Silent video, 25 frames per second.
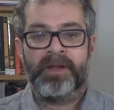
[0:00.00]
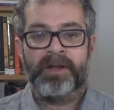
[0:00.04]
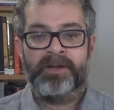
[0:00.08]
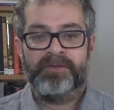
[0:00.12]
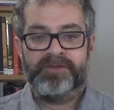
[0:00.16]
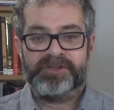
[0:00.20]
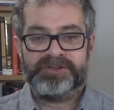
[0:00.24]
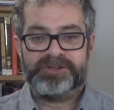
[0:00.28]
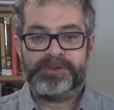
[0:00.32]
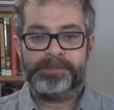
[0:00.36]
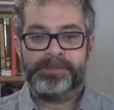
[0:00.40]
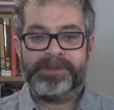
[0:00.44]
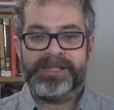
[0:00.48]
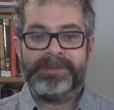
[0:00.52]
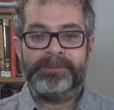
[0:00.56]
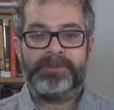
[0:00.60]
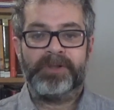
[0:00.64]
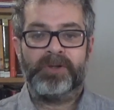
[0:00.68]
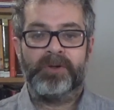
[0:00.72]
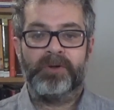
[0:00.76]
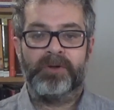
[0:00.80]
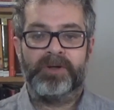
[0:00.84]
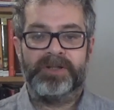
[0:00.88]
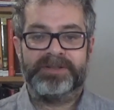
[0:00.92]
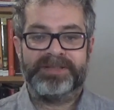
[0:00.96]
The Supreme
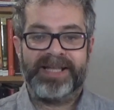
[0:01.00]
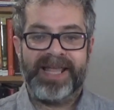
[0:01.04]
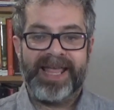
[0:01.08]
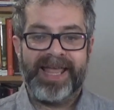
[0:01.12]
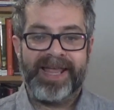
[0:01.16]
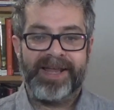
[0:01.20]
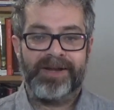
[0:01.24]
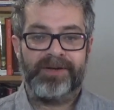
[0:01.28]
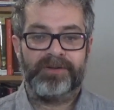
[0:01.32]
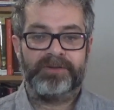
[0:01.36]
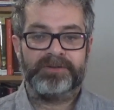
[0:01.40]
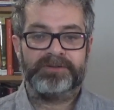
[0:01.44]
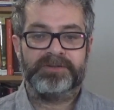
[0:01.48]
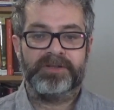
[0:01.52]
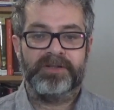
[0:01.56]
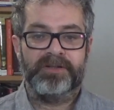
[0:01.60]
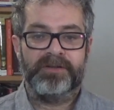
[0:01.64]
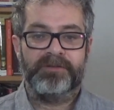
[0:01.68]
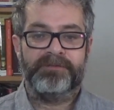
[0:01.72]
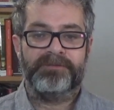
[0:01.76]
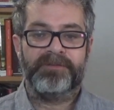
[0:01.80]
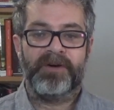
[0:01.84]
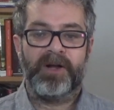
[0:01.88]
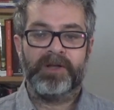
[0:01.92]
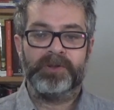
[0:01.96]
Court held,
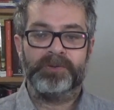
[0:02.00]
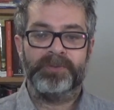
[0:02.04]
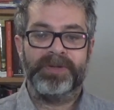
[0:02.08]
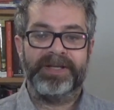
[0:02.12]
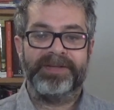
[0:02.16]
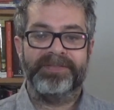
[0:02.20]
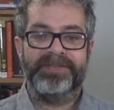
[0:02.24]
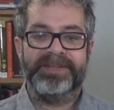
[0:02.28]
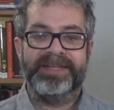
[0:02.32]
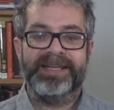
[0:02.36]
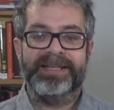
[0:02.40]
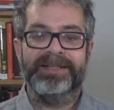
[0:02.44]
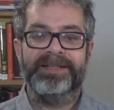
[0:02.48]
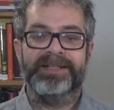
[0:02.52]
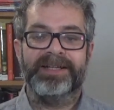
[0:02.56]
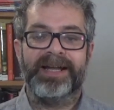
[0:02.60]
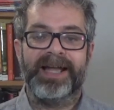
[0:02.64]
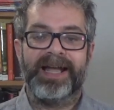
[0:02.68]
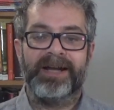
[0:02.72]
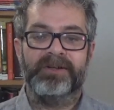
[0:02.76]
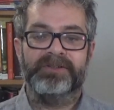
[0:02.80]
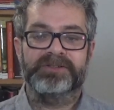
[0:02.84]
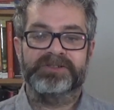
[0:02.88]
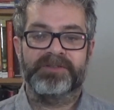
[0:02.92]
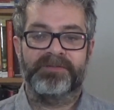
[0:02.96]
following the inner
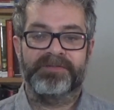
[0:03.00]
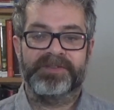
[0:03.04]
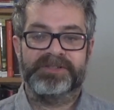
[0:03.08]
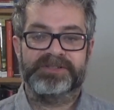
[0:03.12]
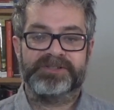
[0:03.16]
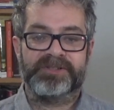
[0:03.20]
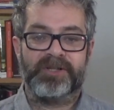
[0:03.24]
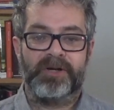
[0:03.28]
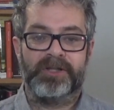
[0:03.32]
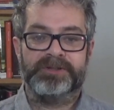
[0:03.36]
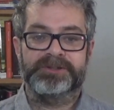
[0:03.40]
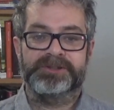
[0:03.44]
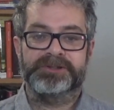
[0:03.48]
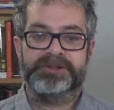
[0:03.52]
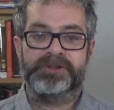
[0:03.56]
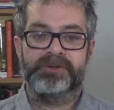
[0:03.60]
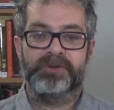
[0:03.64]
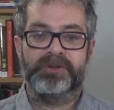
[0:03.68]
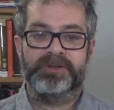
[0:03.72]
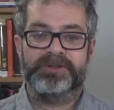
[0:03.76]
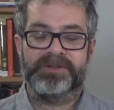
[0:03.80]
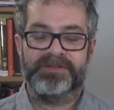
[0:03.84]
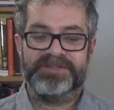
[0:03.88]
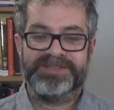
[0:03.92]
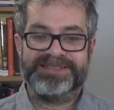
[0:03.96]
house of the Scottish
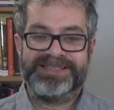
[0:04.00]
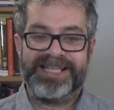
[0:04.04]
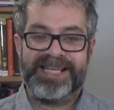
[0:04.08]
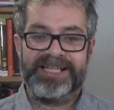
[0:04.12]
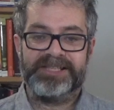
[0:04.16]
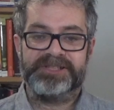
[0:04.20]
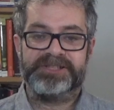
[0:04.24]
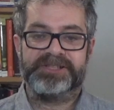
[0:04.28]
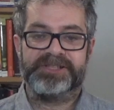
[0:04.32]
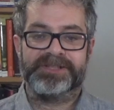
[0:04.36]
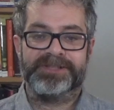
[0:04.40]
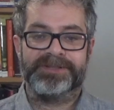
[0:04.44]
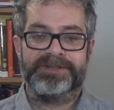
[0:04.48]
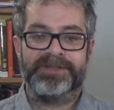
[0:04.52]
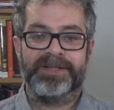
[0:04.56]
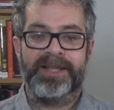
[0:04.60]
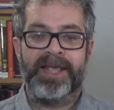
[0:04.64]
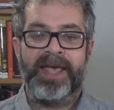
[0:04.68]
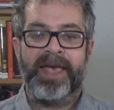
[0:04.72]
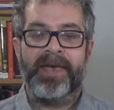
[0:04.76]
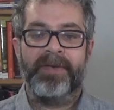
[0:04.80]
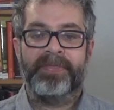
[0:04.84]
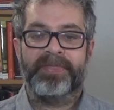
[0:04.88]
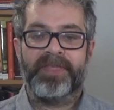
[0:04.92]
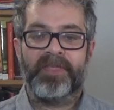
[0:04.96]
Court of Session,
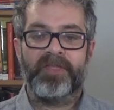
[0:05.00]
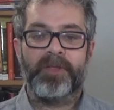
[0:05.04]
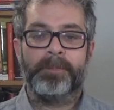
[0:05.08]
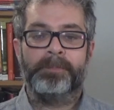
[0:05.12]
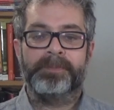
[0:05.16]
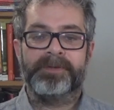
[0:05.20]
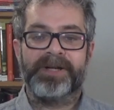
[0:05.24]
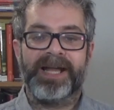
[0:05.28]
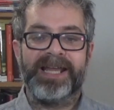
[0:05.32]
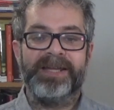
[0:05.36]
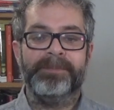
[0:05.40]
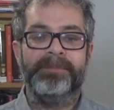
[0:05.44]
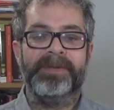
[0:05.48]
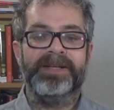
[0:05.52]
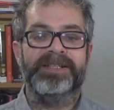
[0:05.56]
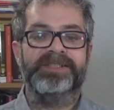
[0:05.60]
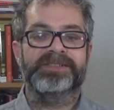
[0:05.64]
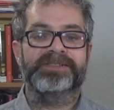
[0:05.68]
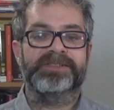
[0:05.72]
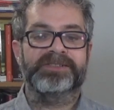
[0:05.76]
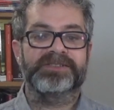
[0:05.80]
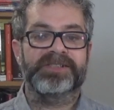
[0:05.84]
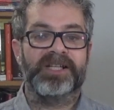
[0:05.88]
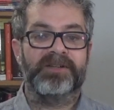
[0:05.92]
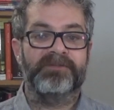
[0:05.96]
that the Prime
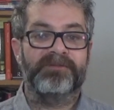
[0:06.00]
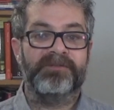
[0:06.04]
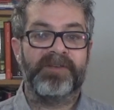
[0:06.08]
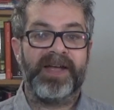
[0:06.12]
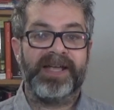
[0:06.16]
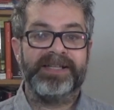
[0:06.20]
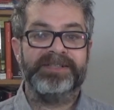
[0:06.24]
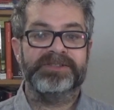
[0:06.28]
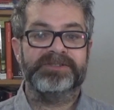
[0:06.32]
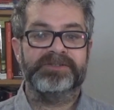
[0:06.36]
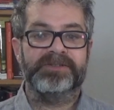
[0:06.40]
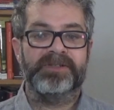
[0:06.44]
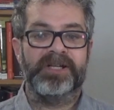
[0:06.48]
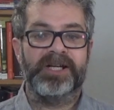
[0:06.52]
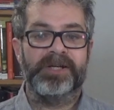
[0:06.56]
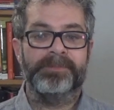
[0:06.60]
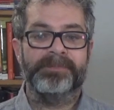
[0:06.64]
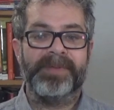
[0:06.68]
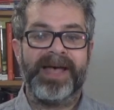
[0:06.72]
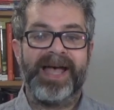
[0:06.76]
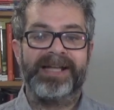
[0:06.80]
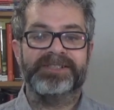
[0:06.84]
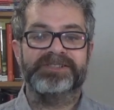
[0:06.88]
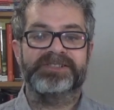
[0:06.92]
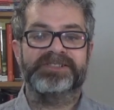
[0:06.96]
Minister's advice to Her
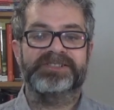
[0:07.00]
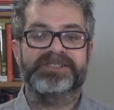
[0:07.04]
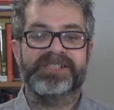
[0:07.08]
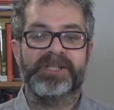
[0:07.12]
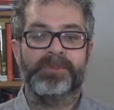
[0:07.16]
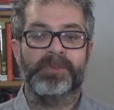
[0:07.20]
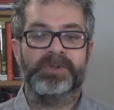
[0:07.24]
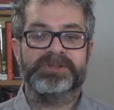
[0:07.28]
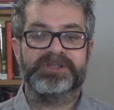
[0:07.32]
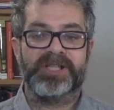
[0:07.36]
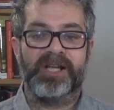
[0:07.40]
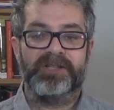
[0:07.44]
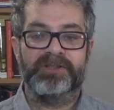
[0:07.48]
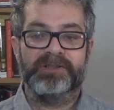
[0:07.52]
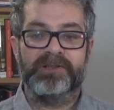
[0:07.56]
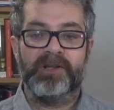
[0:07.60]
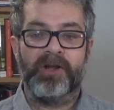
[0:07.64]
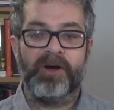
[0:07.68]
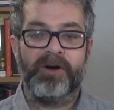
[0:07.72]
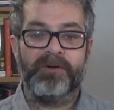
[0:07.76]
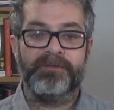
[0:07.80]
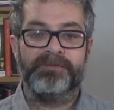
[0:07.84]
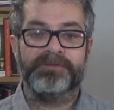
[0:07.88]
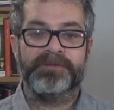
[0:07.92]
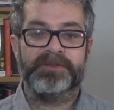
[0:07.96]
Majesty was
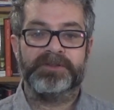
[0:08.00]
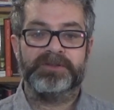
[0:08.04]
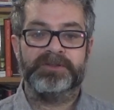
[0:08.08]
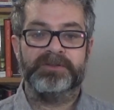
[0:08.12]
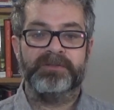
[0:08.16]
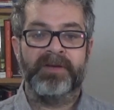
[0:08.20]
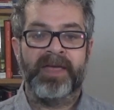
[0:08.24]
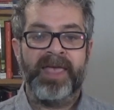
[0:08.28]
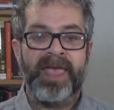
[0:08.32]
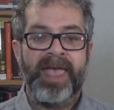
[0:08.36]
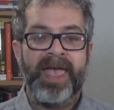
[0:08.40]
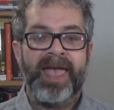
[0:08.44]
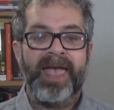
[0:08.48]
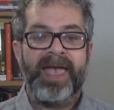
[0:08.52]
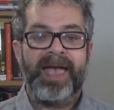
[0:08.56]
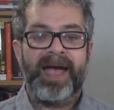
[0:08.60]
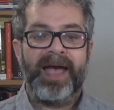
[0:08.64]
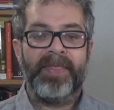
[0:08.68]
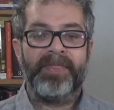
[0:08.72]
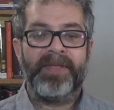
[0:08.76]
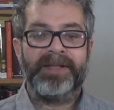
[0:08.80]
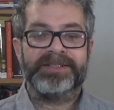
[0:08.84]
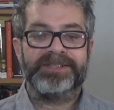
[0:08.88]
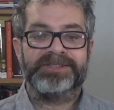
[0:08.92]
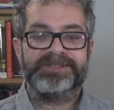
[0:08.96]
unlawful,
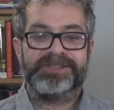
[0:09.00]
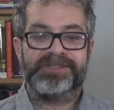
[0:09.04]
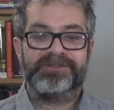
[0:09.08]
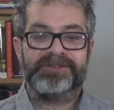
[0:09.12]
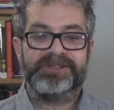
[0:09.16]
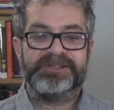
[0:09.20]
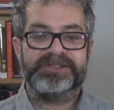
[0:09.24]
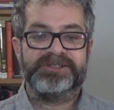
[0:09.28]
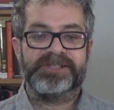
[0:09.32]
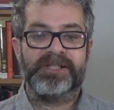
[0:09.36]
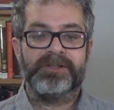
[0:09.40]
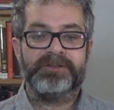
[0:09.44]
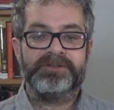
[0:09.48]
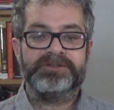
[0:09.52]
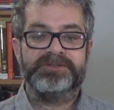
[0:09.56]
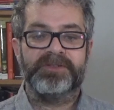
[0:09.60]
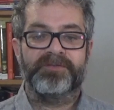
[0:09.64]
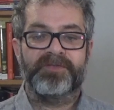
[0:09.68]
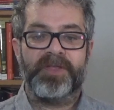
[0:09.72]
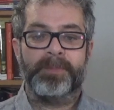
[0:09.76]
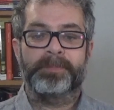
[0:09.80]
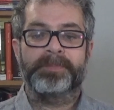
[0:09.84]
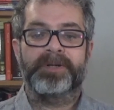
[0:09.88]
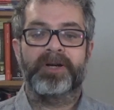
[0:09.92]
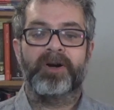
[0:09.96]
and that as a result
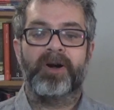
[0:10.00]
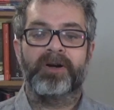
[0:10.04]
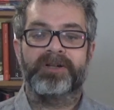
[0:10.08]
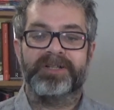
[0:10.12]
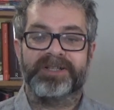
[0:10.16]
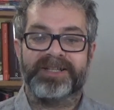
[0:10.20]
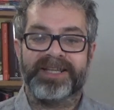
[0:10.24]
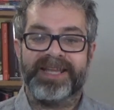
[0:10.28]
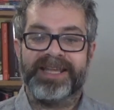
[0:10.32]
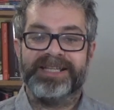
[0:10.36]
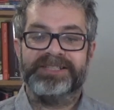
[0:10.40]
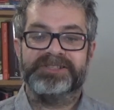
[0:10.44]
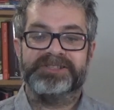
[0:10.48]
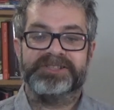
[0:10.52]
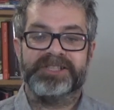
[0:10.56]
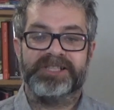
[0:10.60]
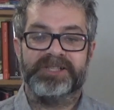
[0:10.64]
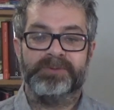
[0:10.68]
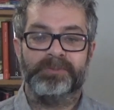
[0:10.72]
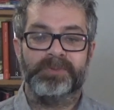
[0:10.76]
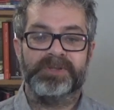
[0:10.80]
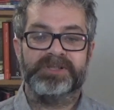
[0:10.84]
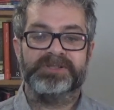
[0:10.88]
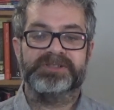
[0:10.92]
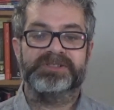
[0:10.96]
of the
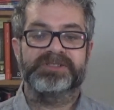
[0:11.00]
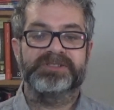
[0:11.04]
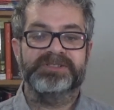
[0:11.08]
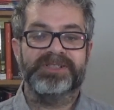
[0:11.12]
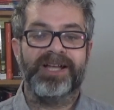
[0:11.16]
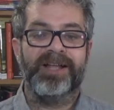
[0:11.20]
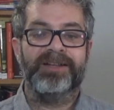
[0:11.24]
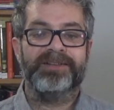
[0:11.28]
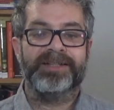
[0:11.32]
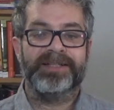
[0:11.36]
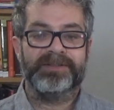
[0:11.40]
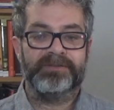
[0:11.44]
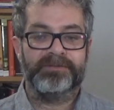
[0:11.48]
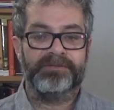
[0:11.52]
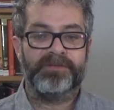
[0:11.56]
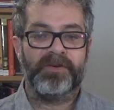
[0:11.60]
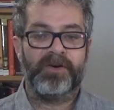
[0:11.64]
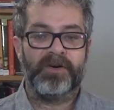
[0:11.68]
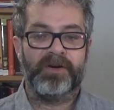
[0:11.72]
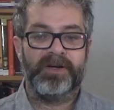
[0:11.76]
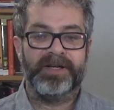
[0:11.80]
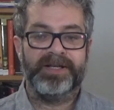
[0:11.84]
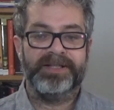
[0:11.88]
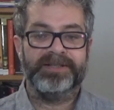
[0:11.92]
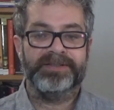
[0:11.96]
prorogation was null and
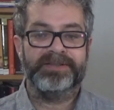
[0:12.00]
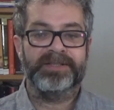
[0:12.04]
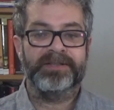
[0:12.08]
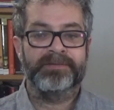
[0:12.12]
void.